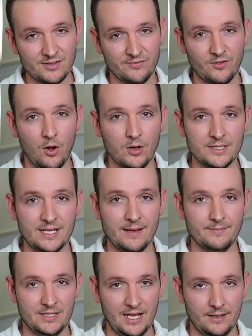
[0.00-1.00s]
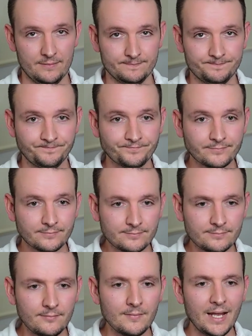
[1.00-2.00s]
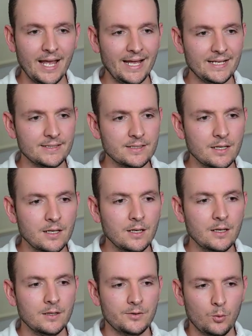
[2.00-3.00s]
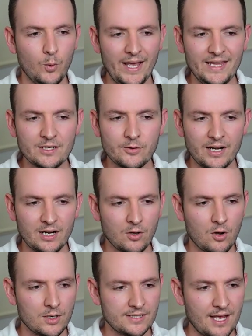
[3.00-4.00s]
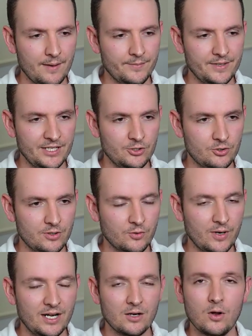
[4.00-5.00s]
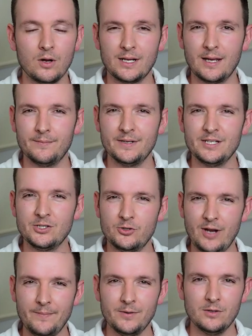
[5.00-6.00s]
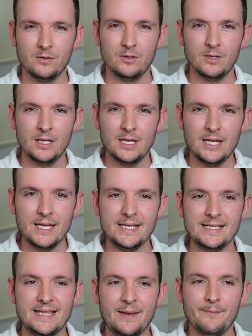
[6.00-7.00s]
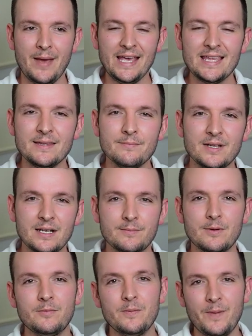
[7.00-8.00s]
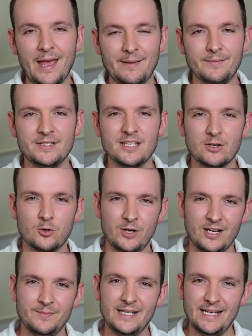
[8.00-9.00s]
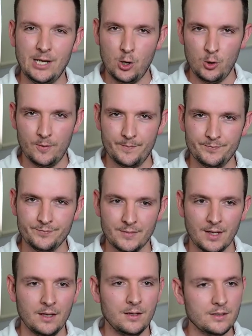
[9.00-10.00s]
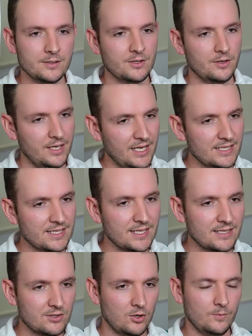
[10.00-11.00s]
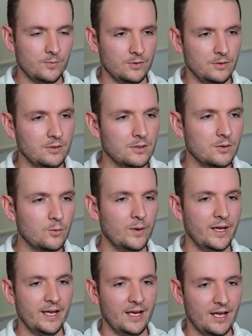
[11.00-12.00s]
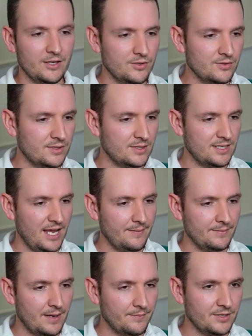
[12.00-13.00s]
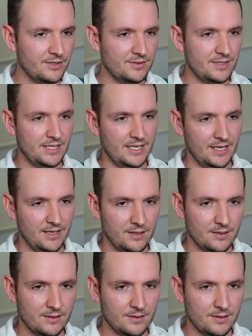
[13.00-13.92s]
of cards comes down. And the way that credit card companies trap you is they make the minimum repayment incredibly low. So here's an example where I use the same number you see here,